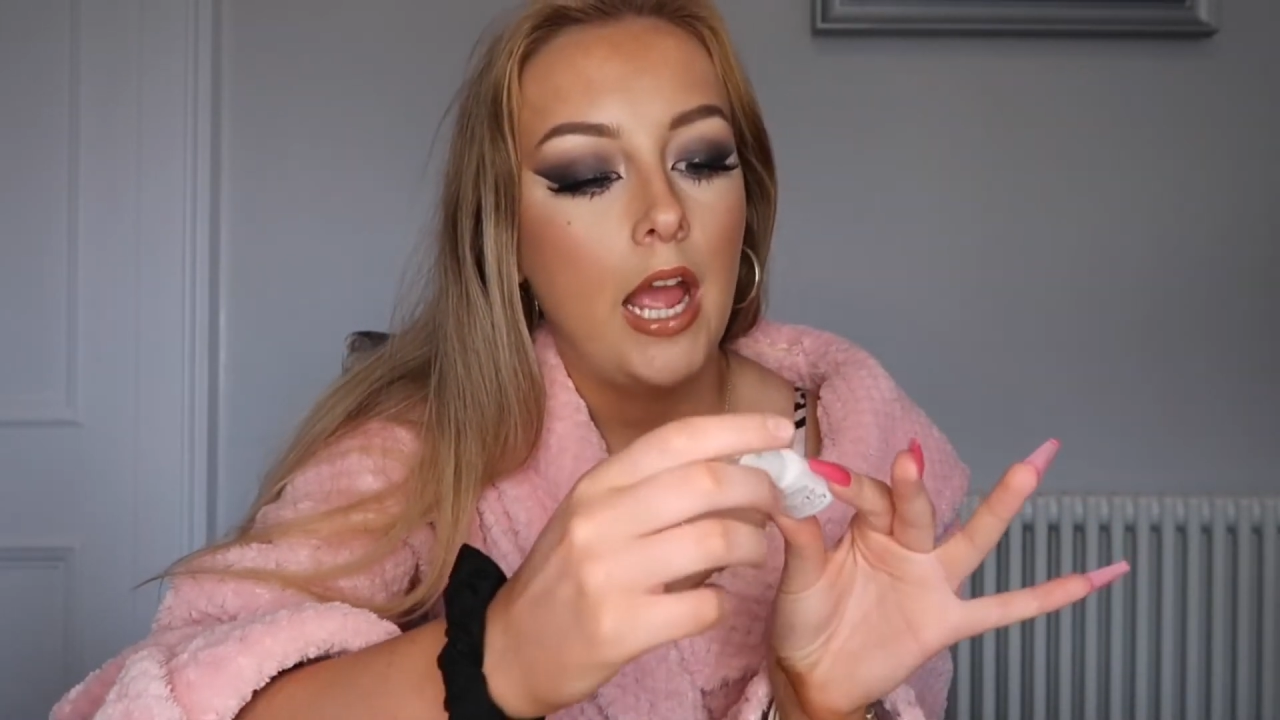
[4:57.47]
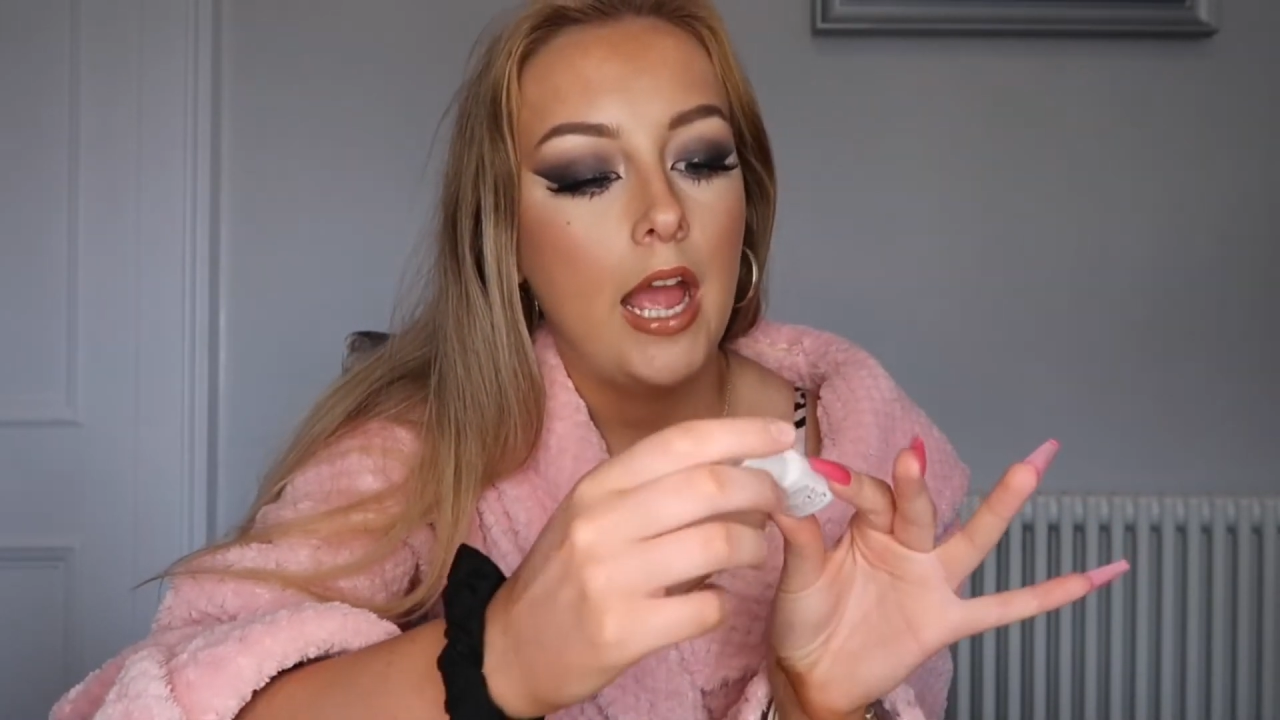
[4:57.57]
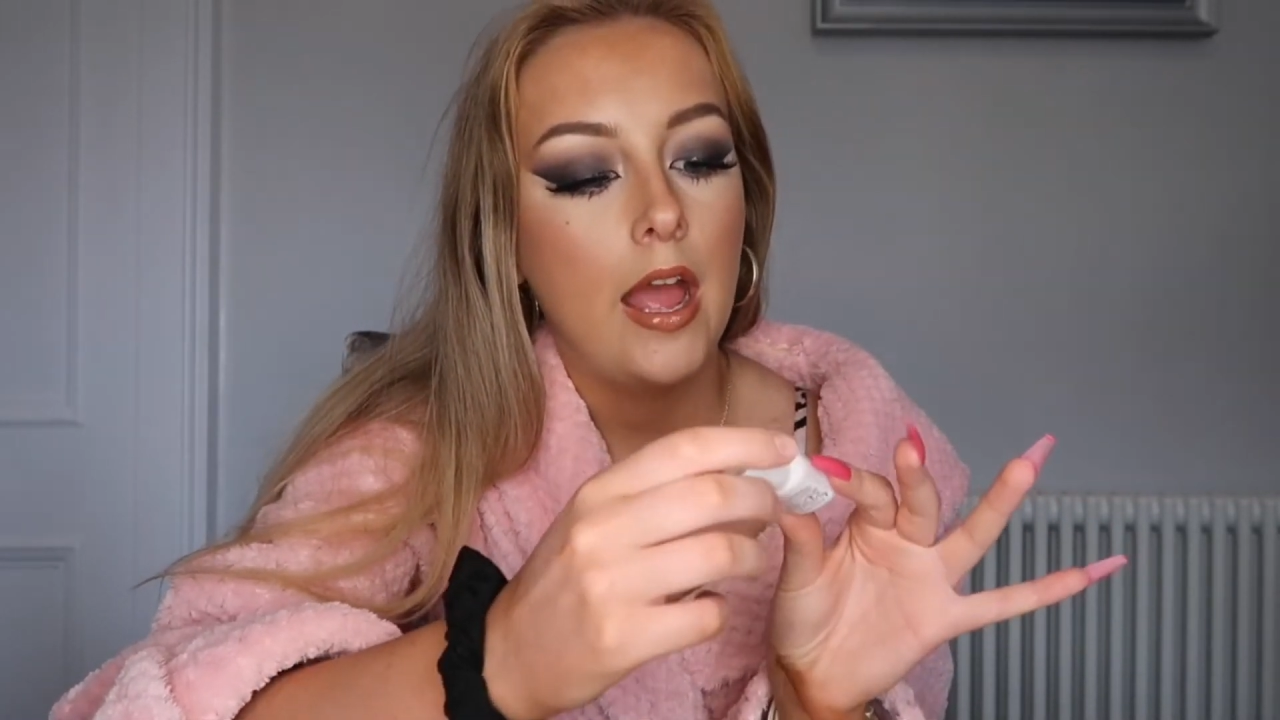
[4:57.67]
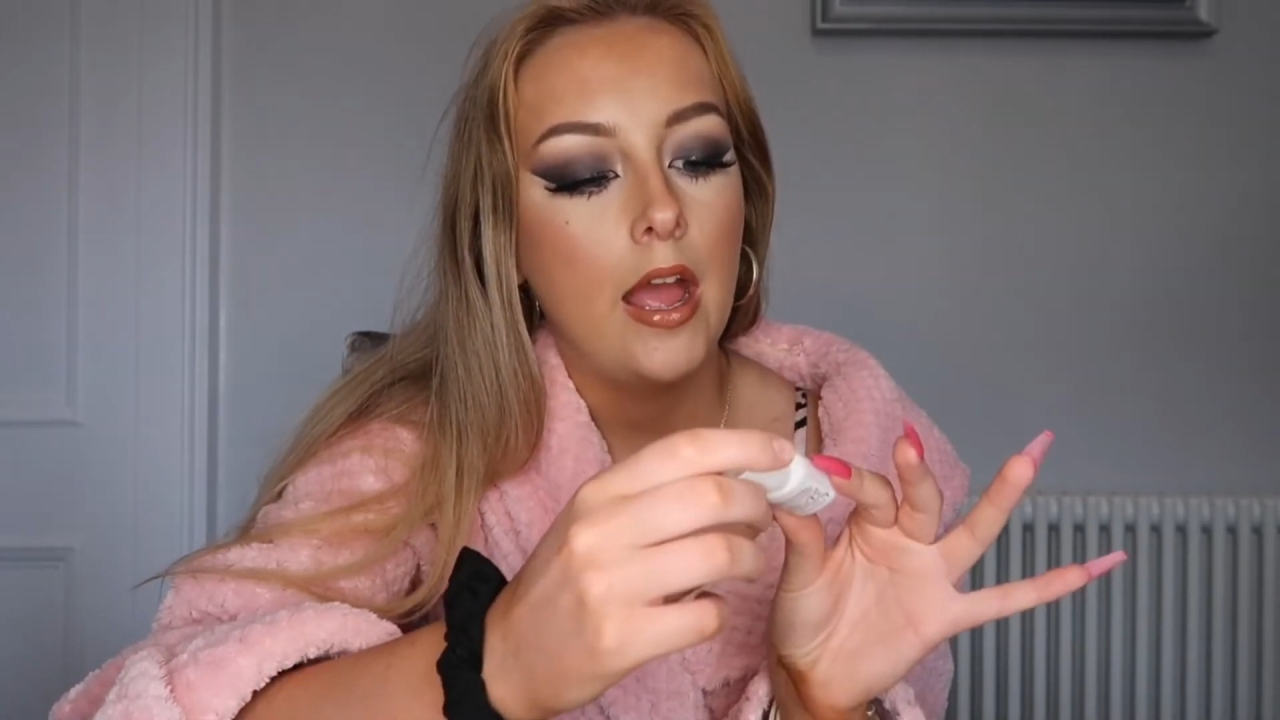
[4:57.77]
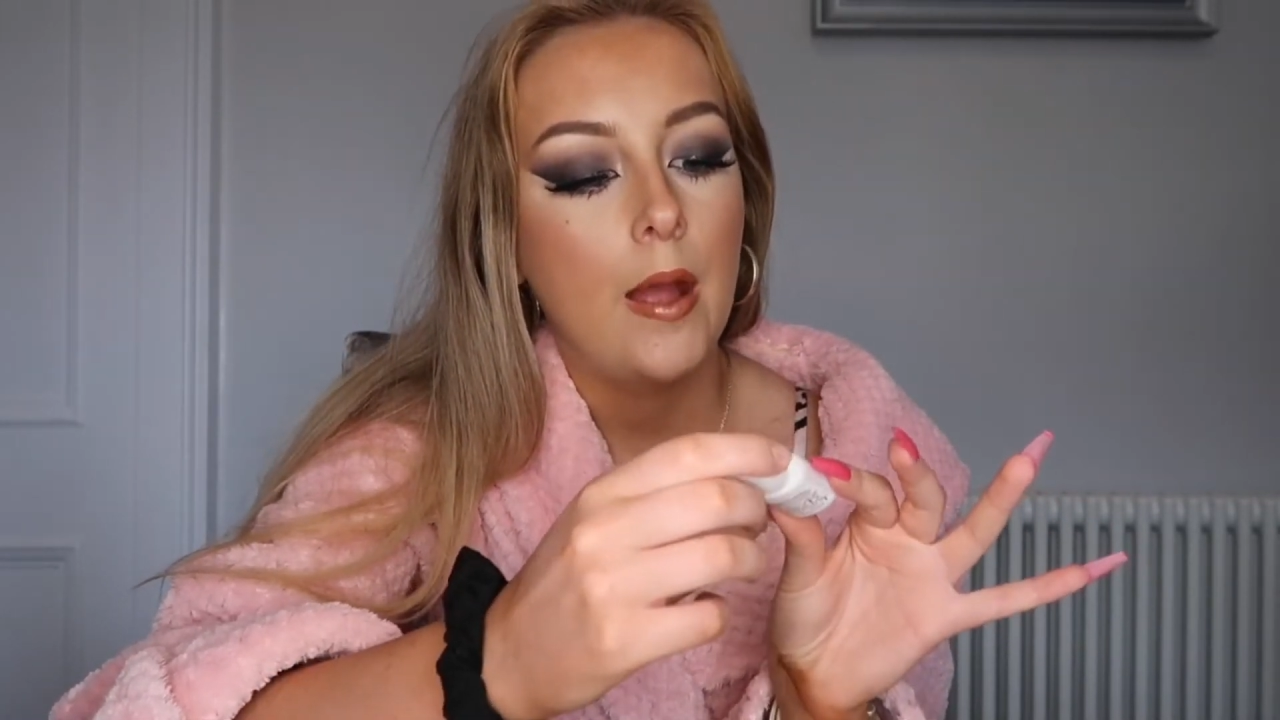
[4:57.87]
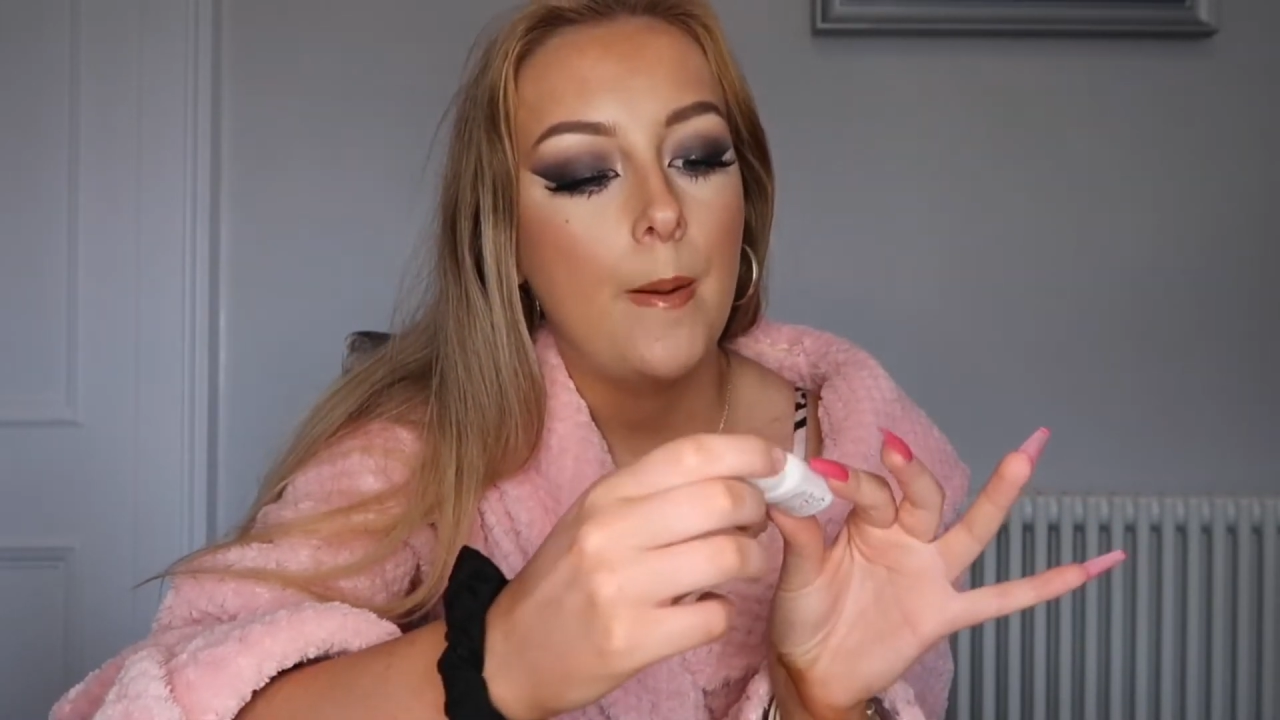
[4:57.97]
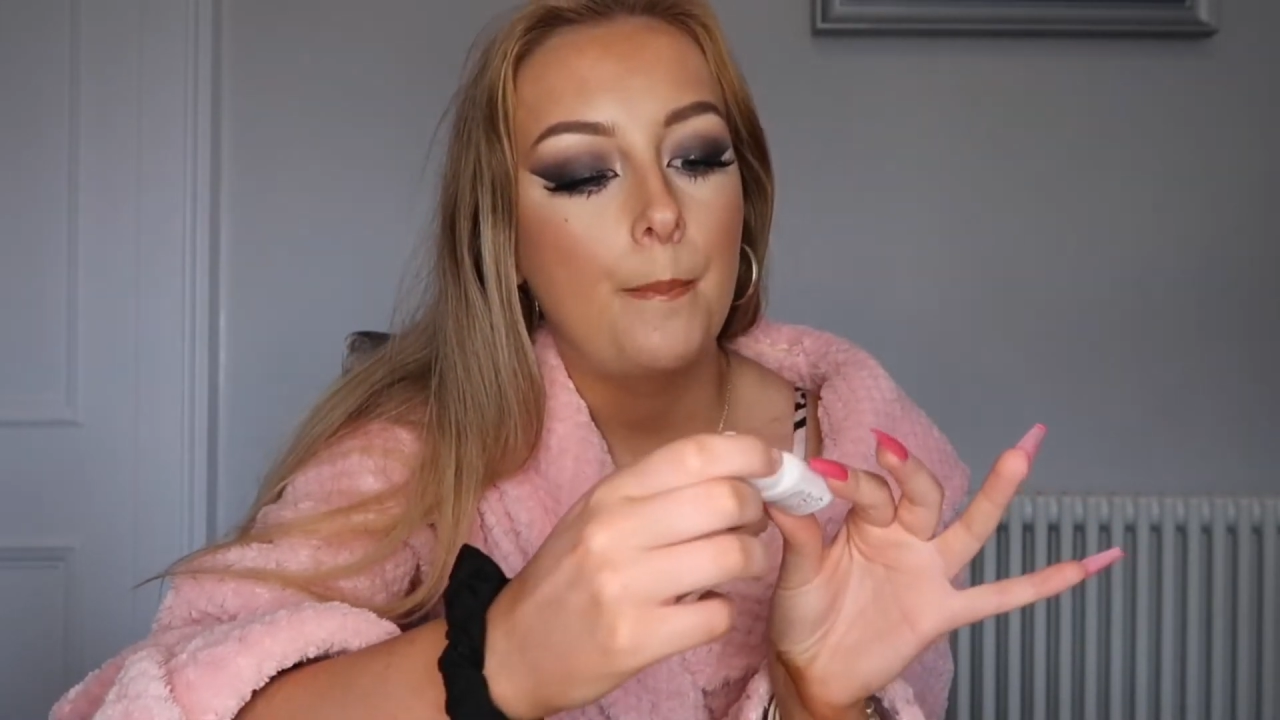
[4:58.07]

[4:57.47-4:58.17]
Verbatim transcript: uh,